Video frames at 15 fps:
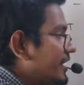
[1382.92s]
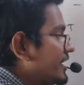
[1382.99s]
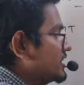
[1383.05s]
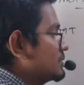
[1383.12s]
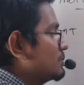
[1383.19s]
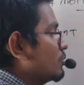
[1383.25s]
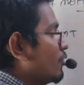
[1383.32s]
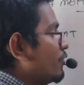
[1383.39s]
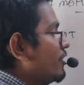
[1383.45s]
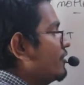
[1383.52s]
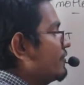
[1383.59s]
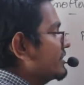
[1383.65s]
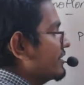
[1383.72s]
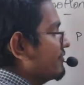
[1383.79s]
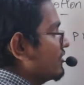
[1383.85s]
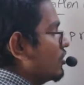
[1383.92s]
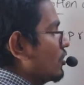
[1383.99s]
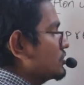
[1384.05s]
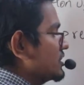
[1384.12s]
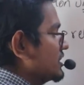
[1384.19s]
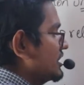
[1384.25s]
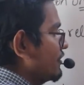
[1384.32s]
it is moving with a
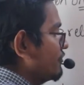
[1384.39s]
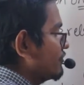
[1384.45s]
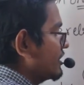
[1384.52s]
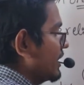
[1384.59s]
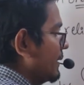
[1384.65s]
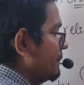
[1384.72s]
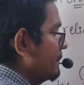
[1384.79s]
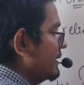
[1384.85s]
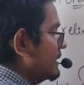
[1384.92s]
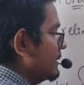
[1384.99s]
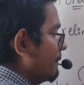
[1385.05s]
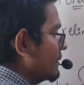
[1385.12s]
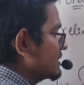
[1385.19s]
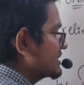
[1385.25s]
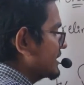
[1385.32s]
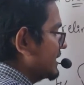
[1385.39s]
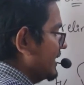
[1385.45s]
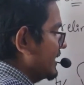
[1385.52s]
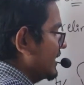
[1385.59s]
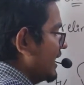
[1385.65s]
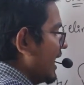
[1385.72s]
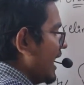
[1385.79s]
velocity of 10 meters per
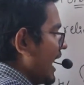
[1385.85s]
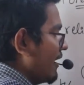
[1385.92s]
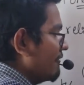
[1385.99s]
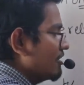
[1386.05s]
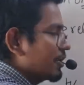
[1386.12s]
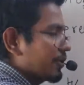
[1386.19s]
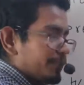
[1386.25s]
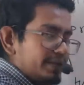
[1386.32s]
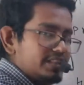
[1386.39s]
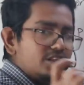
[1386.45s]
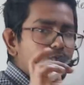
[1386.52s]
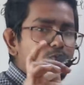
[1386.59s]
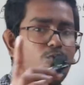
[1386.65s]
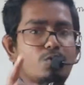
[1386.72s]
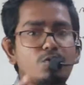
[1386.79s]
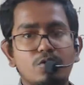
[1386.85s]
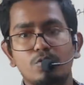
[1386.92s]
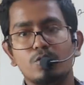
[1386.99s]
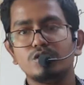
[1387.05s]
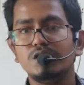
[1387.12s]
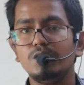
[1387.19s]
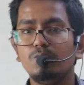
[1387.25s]
second. I will repeat the
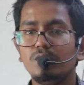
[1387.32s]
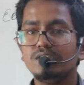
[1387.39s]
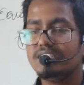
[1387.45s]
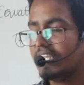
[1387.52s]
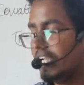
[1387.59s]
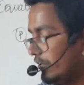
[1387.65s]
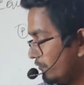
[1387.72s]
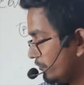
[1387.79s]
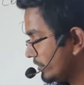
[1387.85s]
question once again